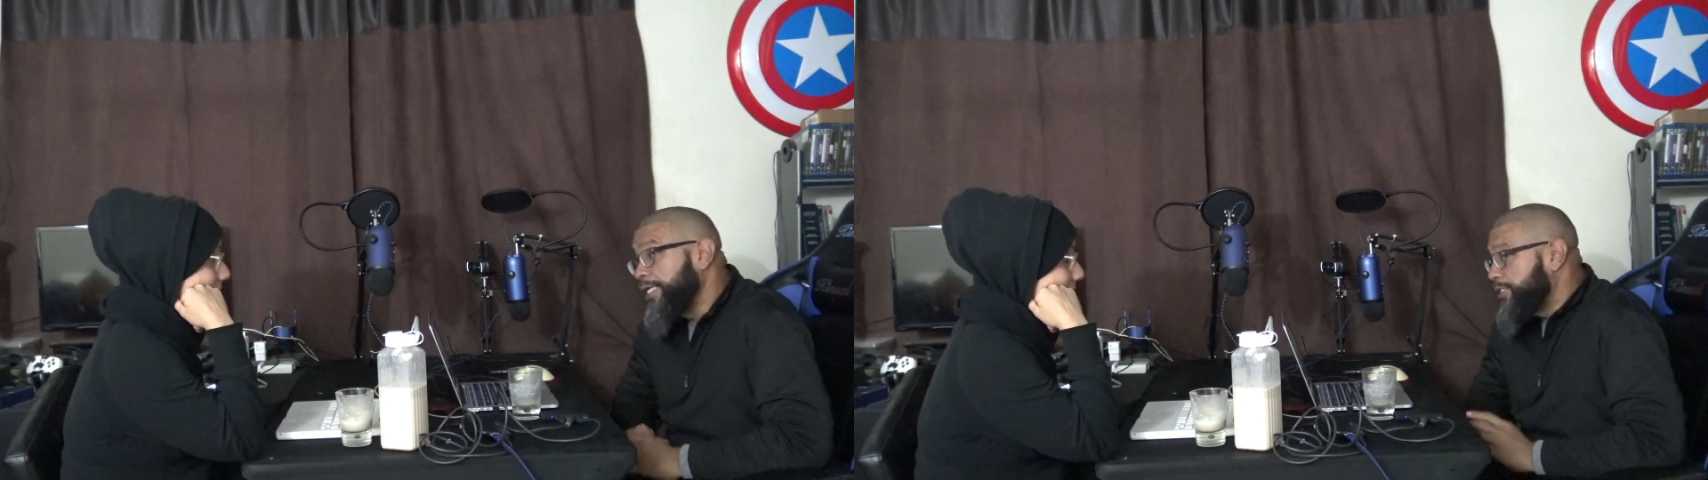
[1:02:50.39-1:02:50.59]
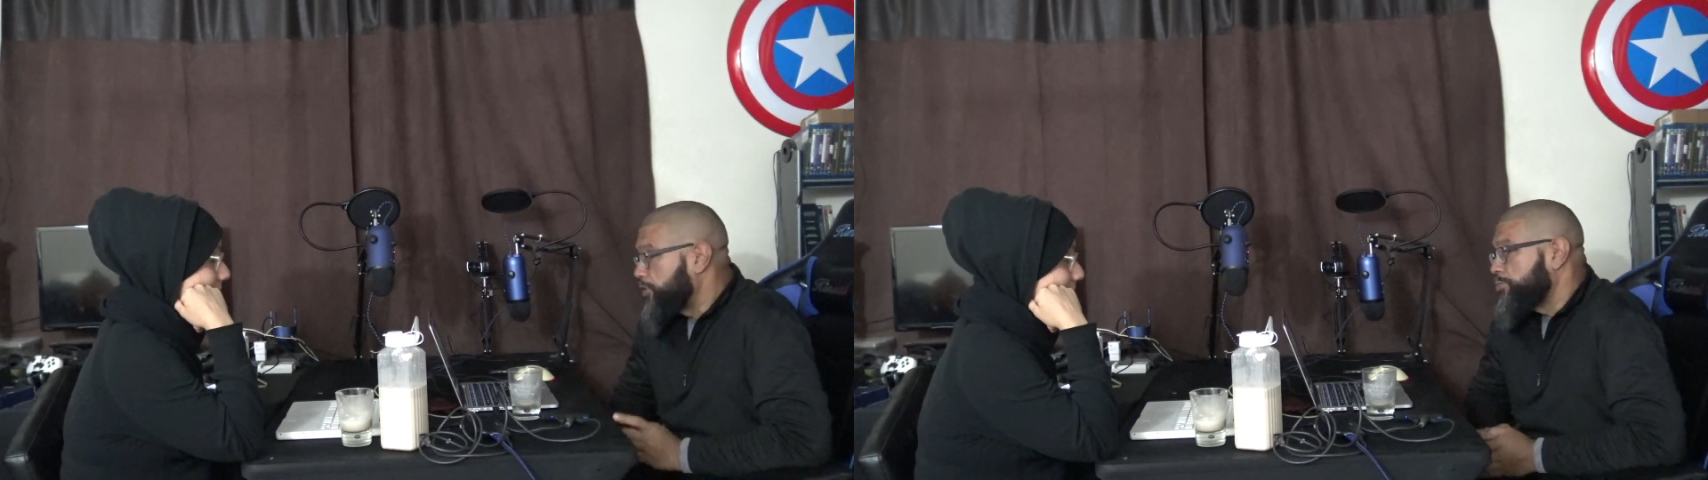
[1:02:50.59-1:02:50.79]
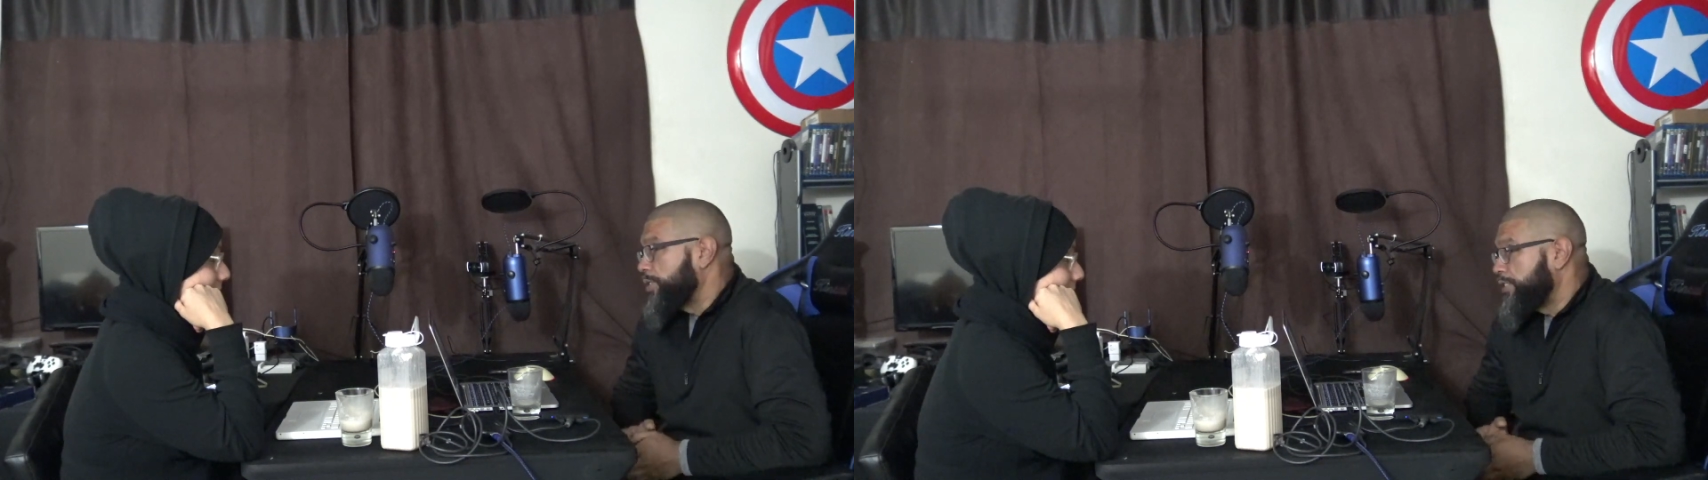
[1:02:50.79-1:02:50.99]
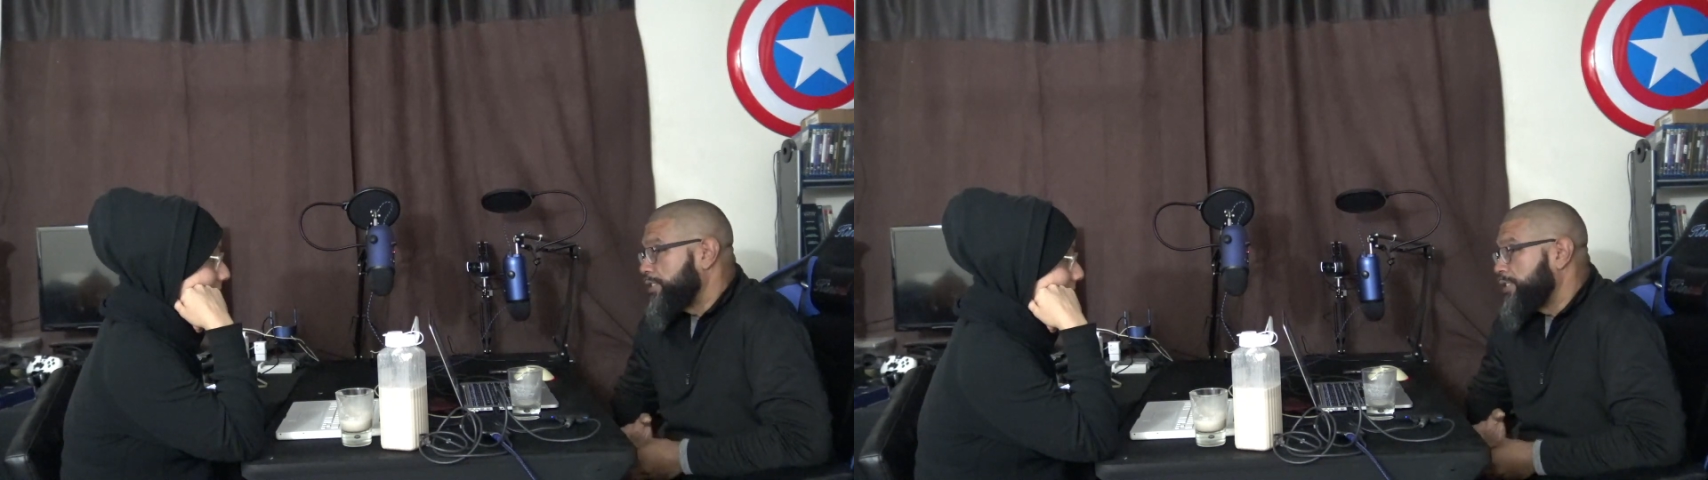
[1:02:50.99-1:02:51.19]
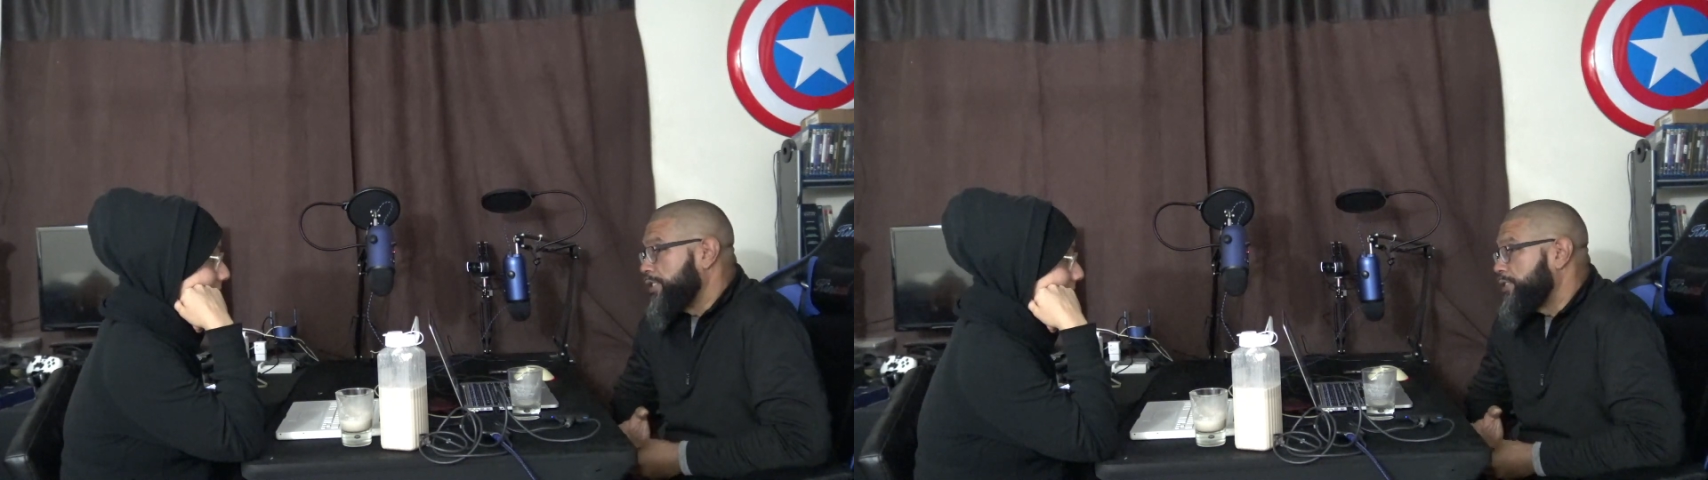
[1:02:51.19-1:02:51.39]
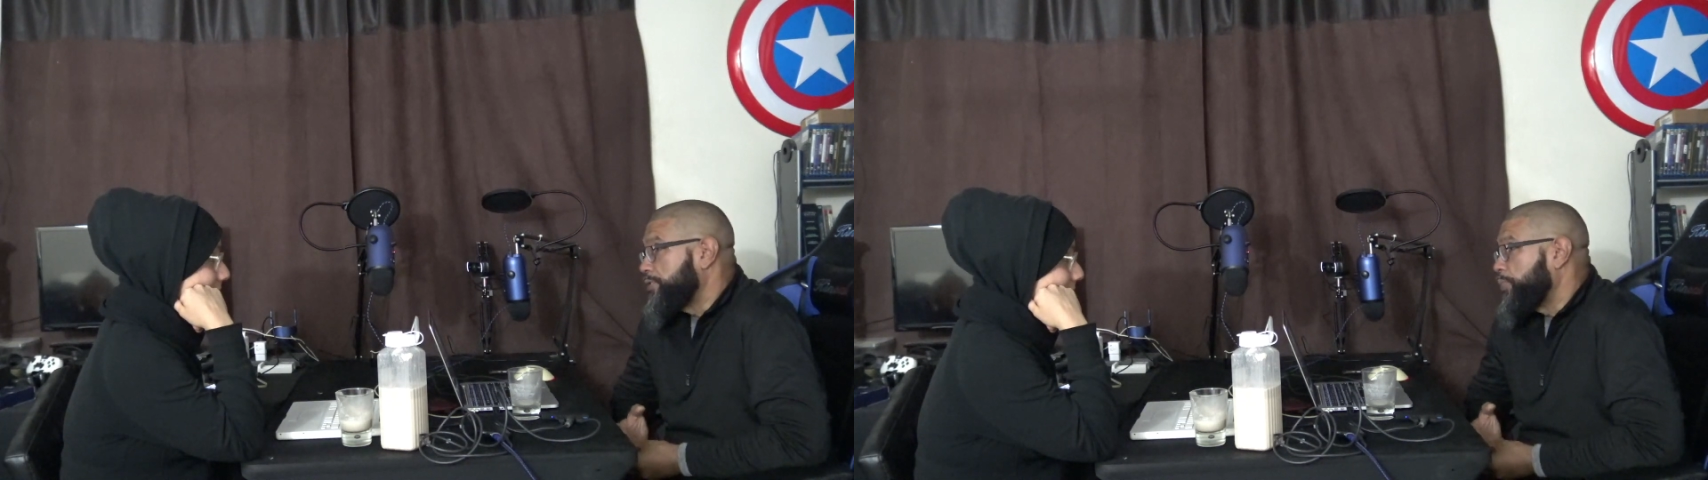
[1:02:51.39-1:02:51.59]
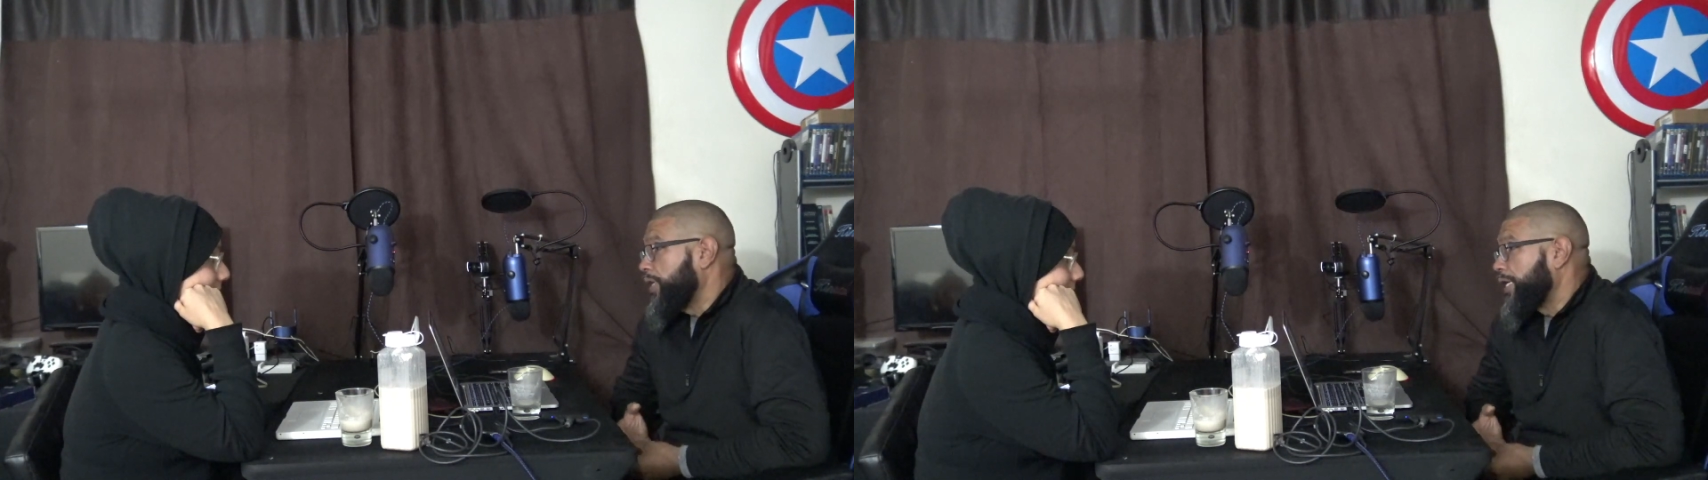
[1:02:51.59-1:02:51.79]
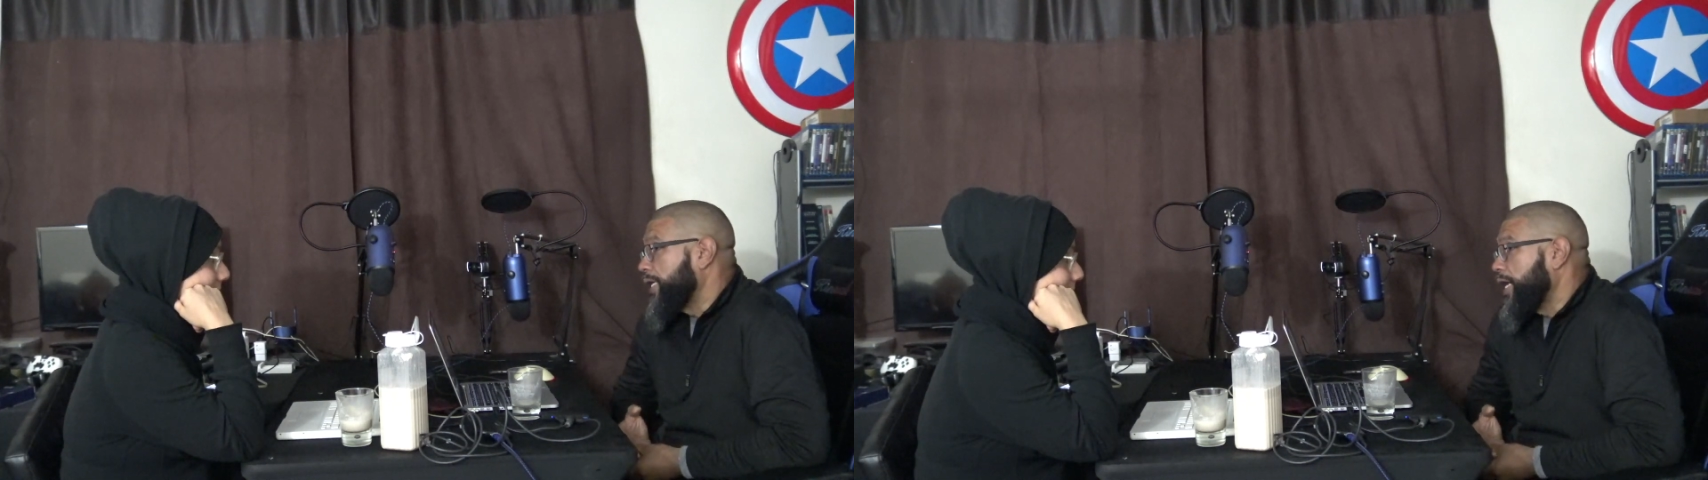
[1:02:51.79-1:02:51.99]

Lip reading: any situation is to be like,